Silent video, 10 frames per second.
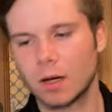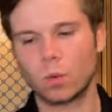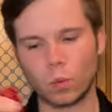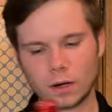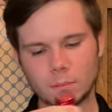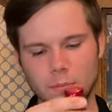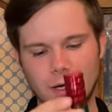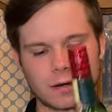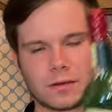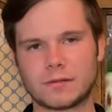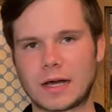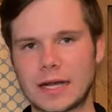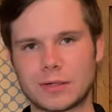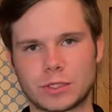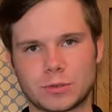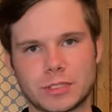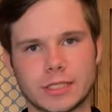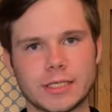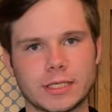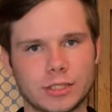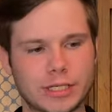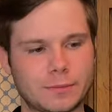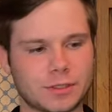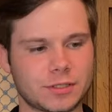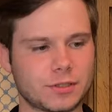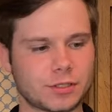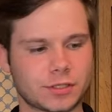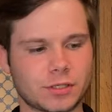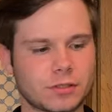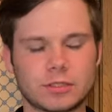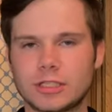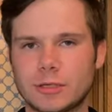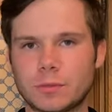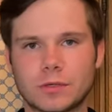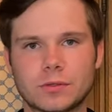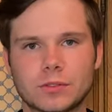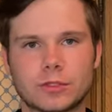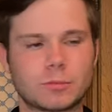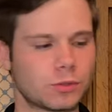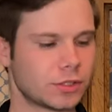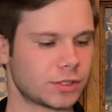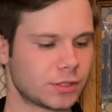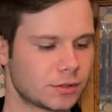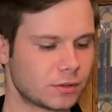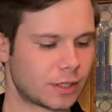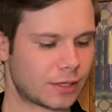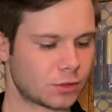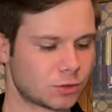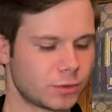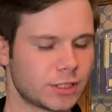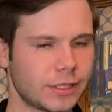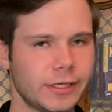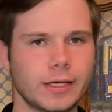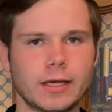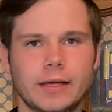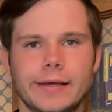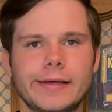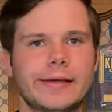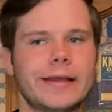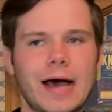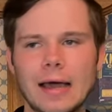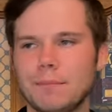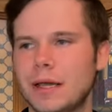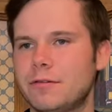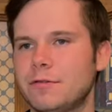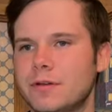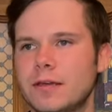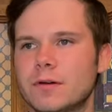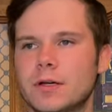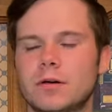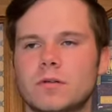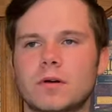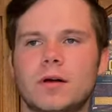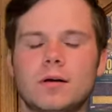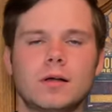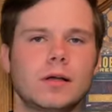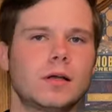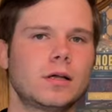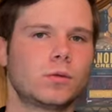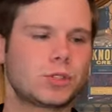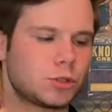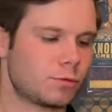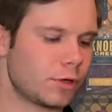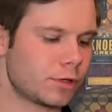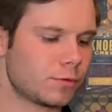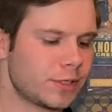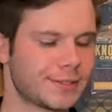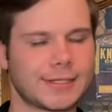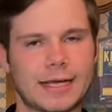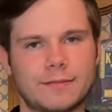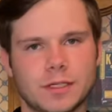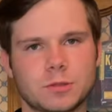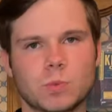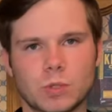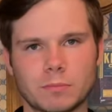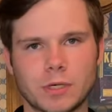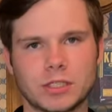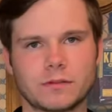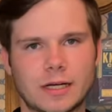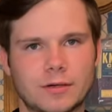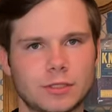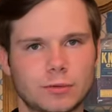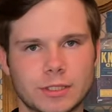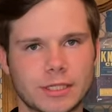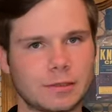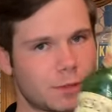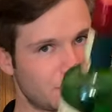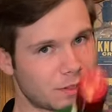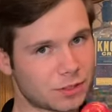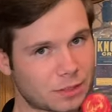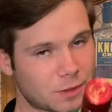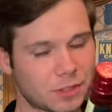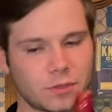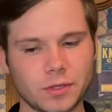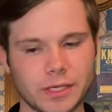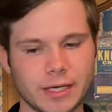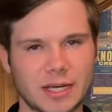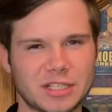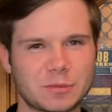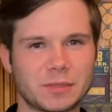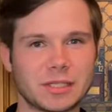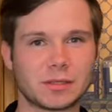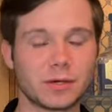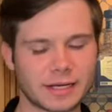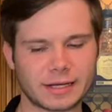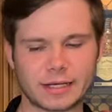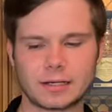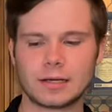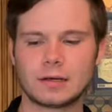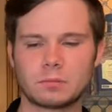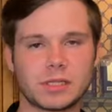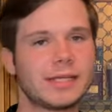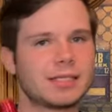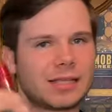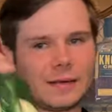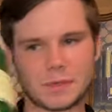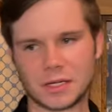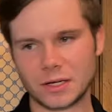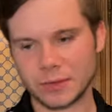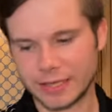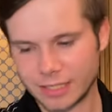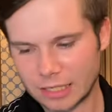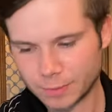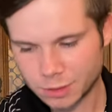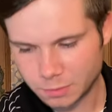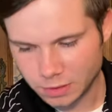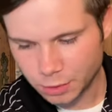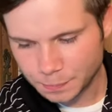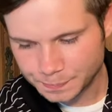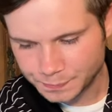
one bottle of Irish whiskey, a Jameson, just their typical triple distilled Irish whiskey not my favorite overall, which is one of the reasons I haven't explored much of Irish whiskey, but if there's something you think I should be looking at, please let me know in the comments below.